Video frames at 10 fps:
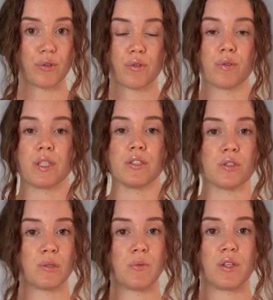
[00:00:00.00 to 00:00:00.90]
through it and
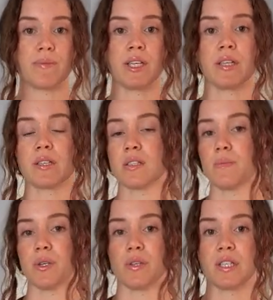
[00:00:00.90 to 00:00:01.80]
do it with me and
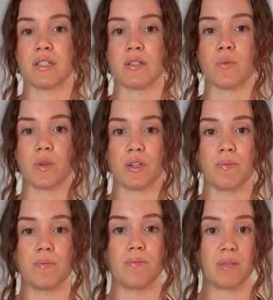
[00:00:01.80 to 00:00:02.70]
experience it with
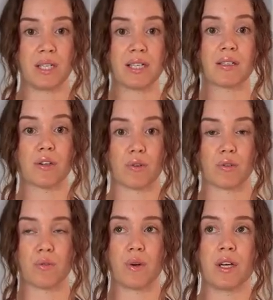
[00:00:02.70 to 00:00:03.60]
me as I go
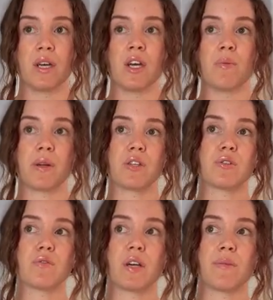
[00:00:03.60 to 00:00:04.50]
through it, but I
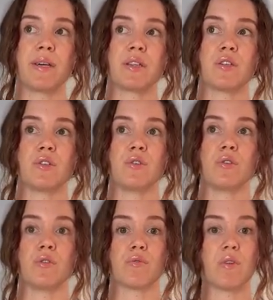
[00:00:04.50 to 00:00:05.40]
do recommend that
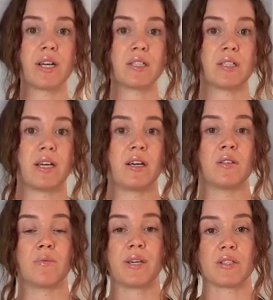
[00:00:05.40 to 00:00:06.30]
you write it
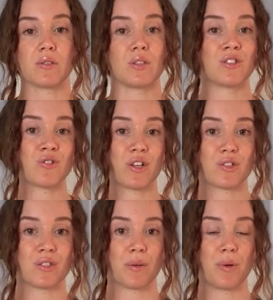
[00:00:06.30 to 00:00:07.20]
down based on the
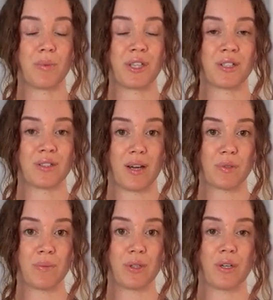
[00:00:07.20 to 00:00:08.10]
instructions I pop in the
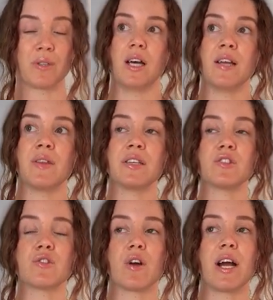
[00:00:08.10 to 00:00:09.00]
caption below, and
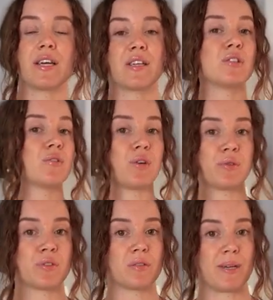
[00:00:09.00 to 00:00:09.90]
then try it in your
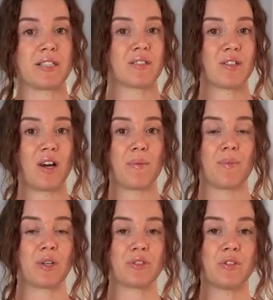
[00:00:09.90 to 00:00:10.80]
own space and
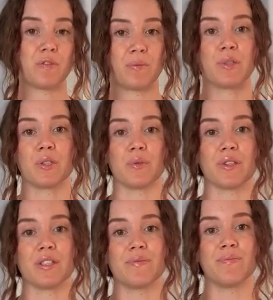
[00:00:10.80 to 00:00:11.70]
time once you're familiar
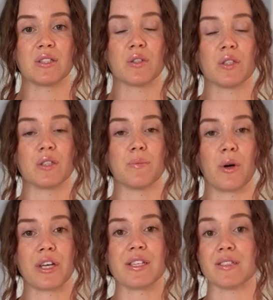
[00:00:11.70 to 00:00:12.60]
with it, so that the
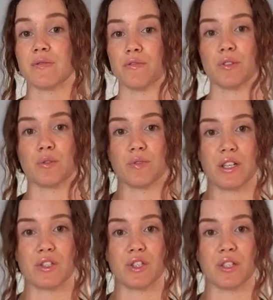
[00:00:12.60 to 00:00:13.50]
body doesn't feel
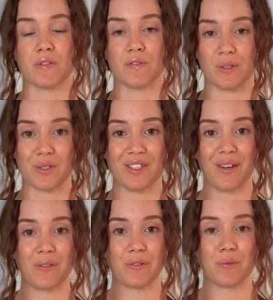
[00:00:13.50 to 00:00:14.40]
rushed and it feels
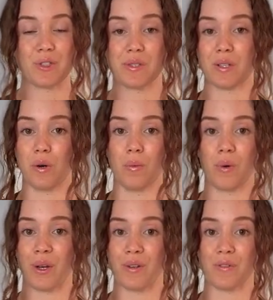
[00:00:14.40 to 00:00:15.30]
safe, which is the whole
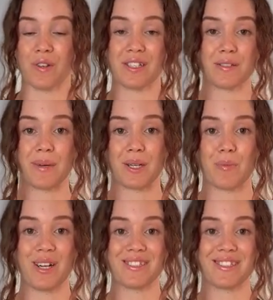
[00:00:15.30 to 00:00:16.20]
point of a somatic
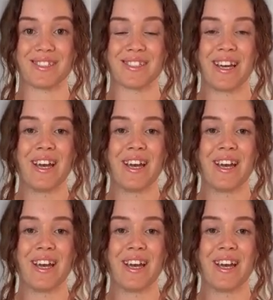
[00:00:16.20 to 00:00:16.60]
practice.